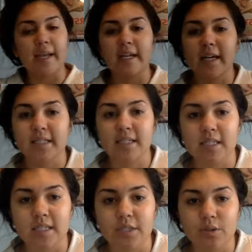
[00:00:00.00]
and it has
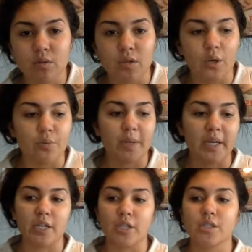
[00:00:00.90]
0 lone
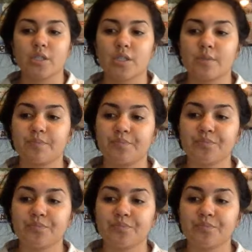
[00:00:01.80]
pairs.